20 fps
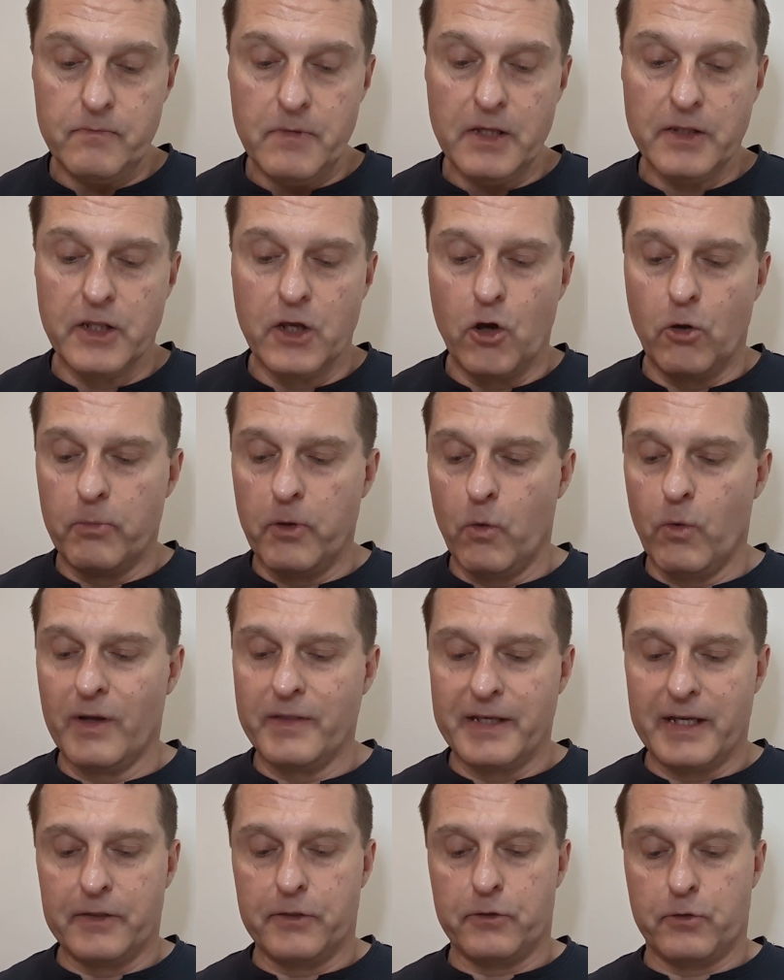The only one
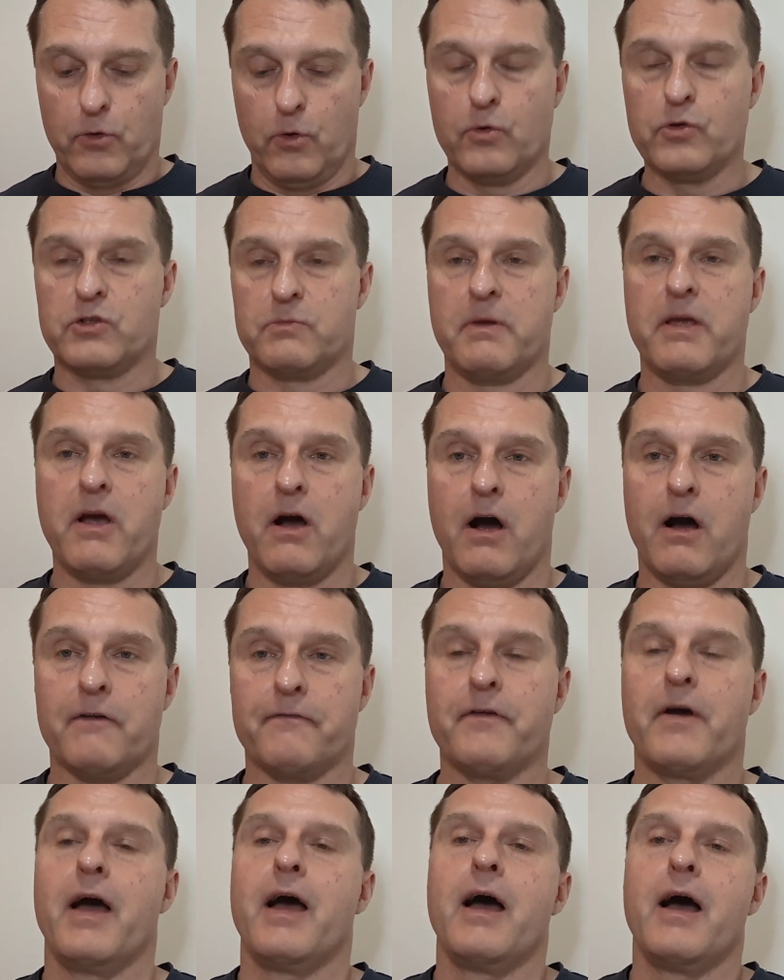that throws me
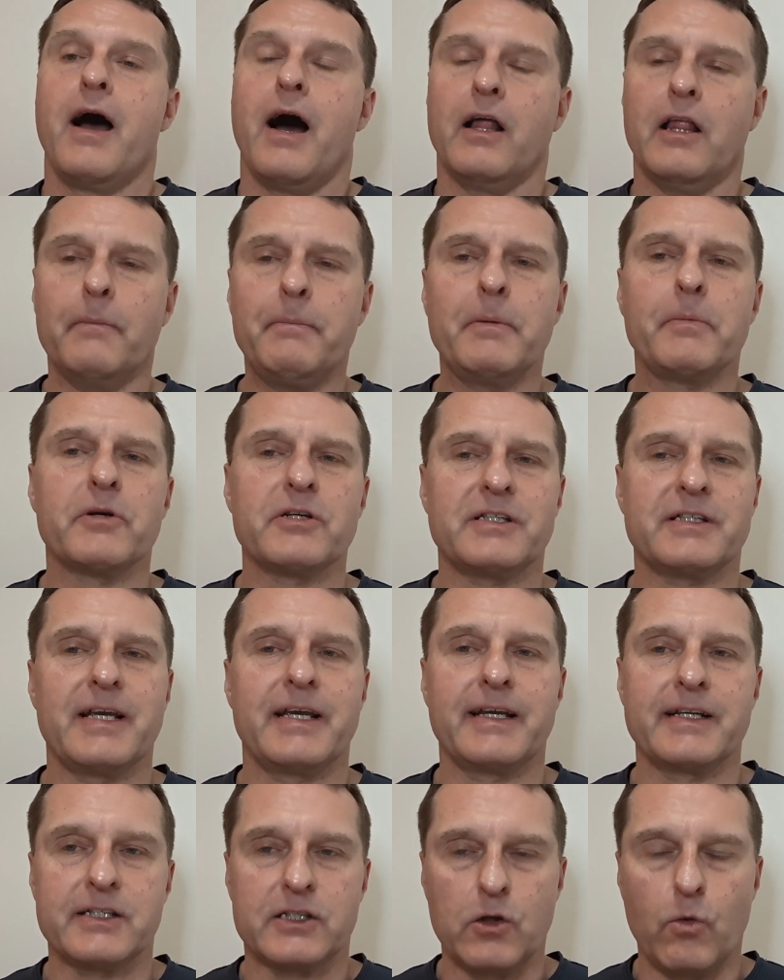off, a lot of people are
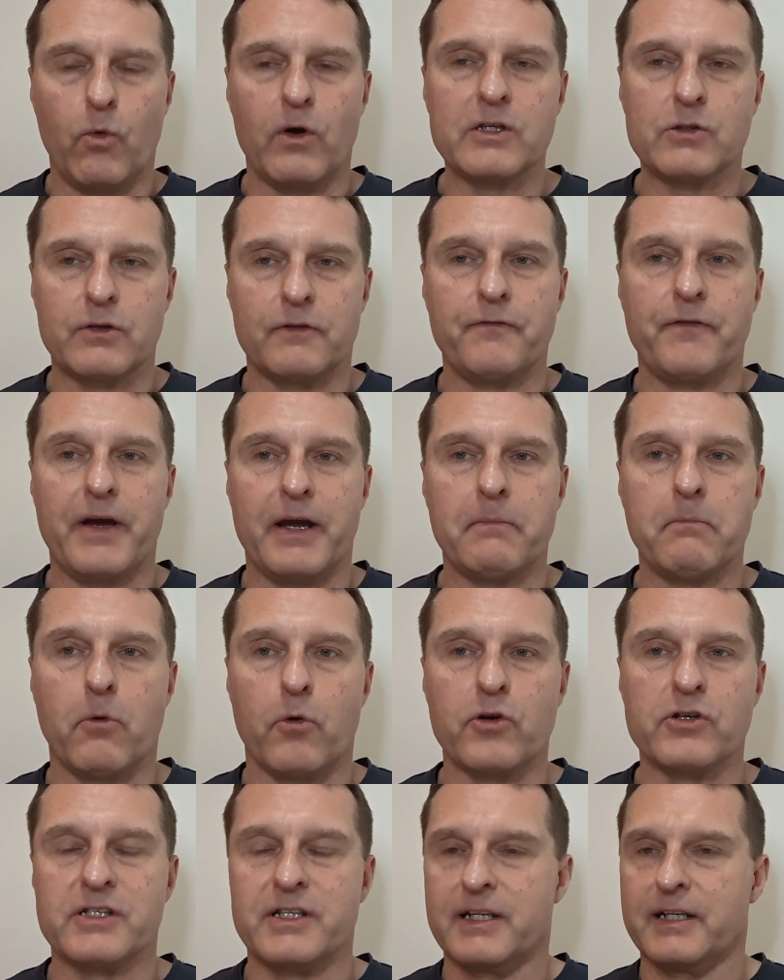saying it's the ones with Van
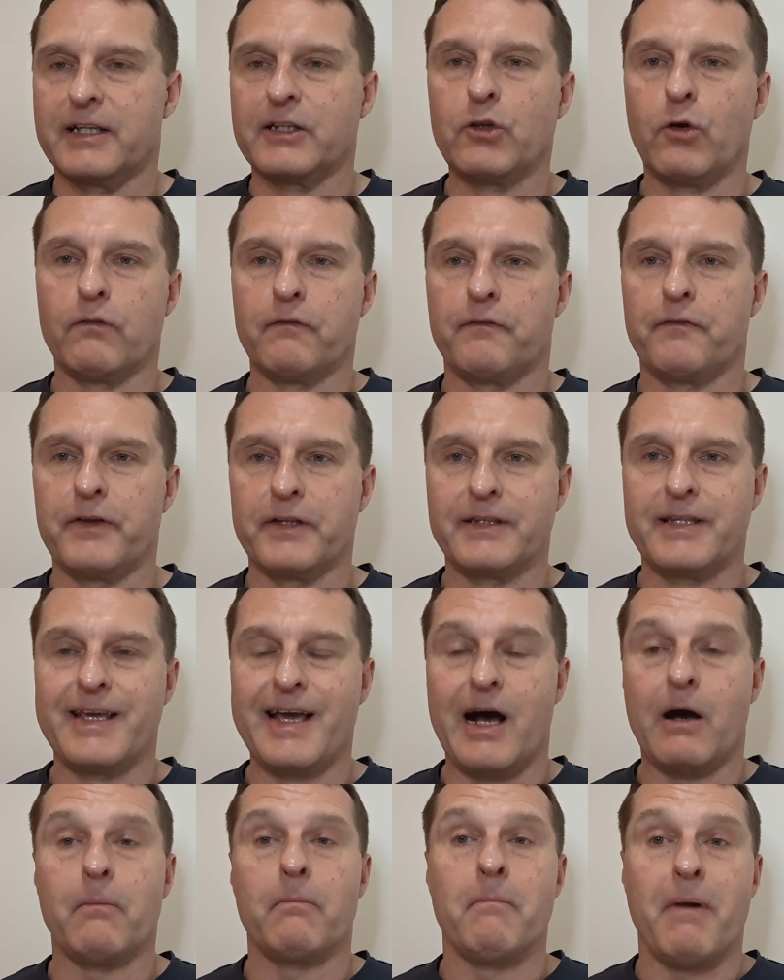Morrison that don't fit the
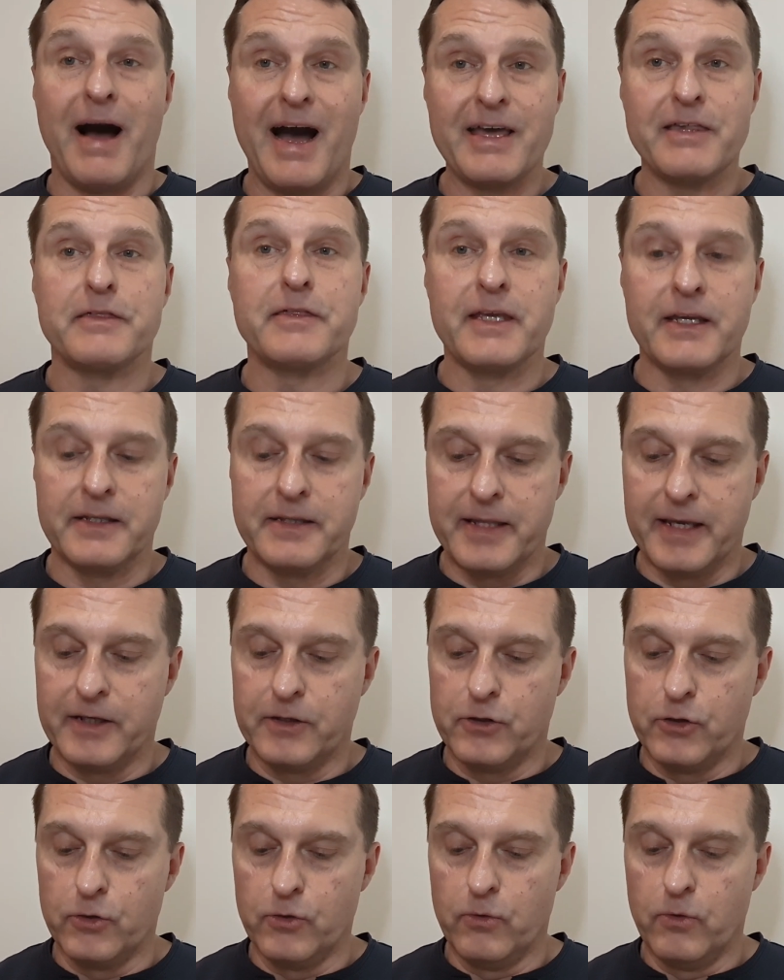album. I think they
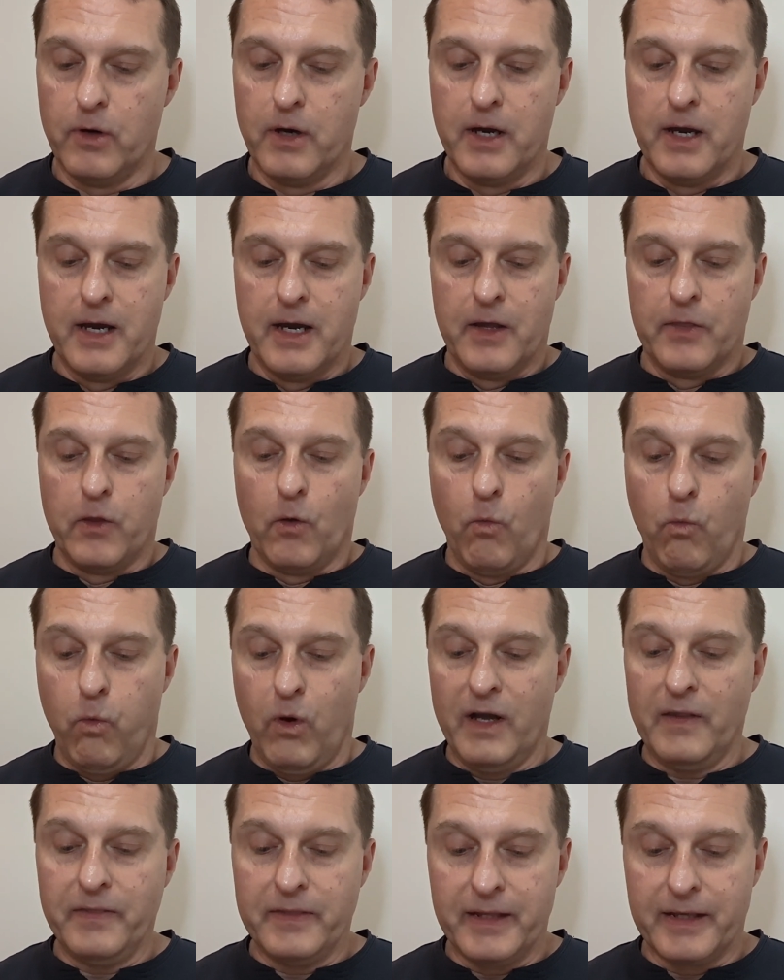do. The
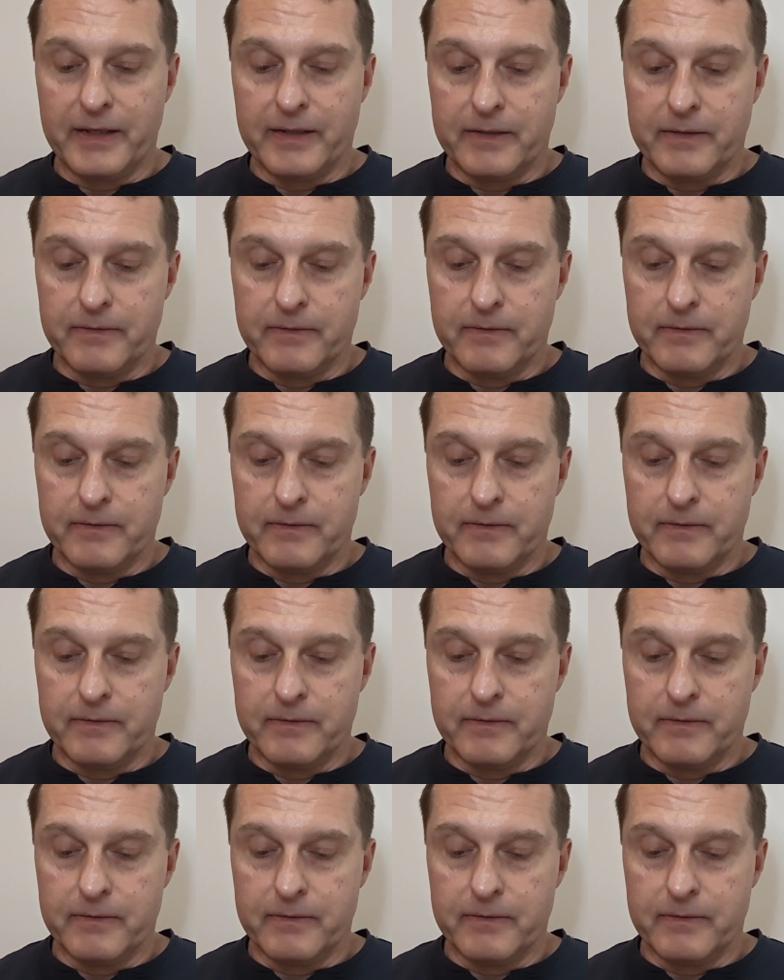one that